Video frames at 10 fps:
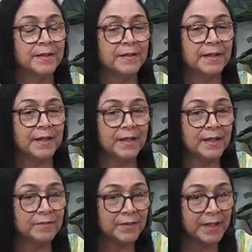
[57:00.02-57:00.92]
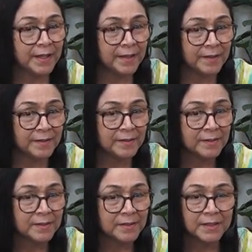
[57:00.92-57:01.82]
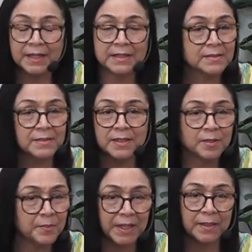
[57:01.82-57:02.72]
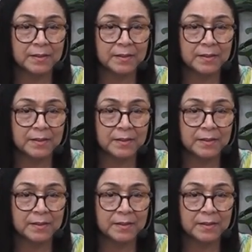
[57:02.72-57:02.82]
You ain't living here, you ain't seeing me.